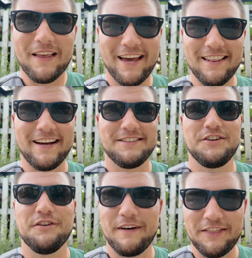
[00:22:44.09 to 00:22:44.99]
Hit like
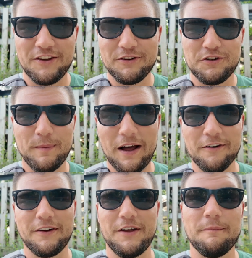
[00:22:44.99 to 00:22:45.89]
to fight the YouTube
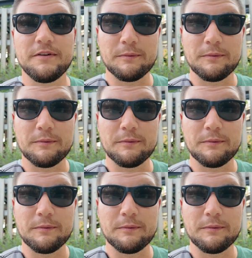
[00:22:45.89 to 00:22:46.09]
algorithm.